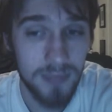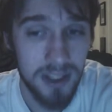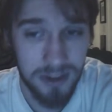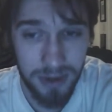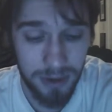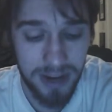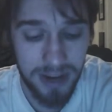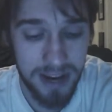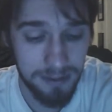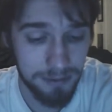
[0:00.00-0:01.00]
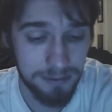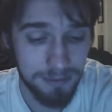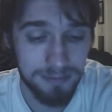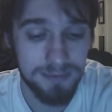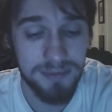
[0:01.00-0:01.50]
And so they were kind of
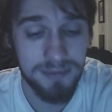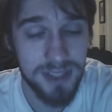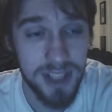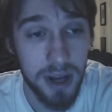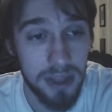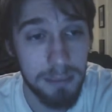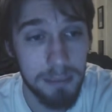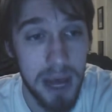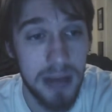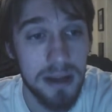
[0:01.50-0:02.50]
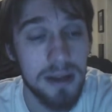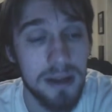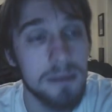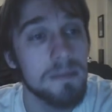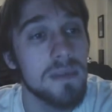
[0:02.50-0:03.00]
stuck in the mud.
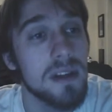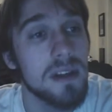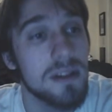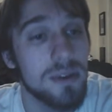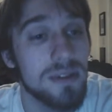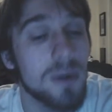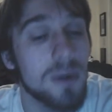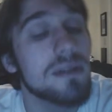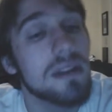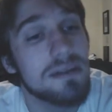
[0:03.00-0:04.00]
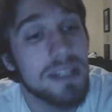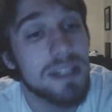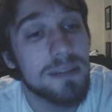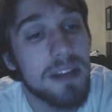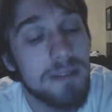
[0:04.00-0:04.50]
So even though it
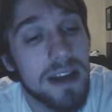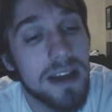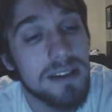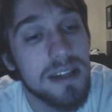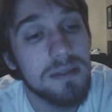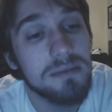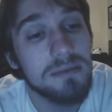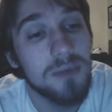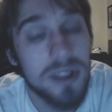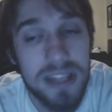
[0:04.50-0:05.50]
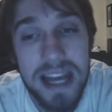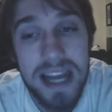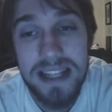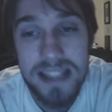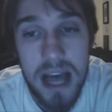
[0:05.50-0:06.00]
seems like fantasy, once
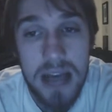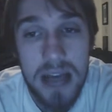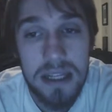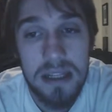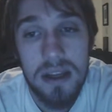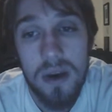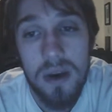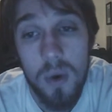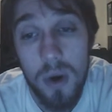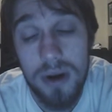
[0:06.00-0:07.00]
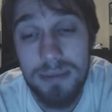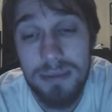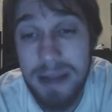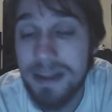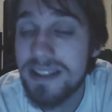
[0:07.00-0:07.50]
again, it's not. Or
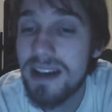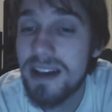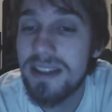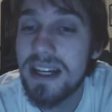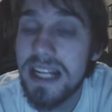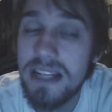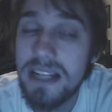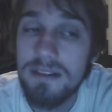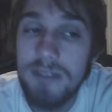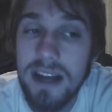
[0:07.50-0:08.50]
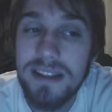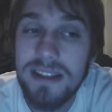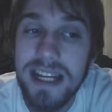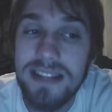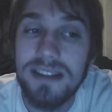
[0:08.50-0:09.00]
maybe it's not that it isn't
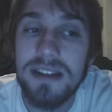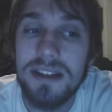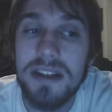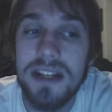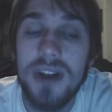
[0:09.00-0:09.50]
fantasy, it's just that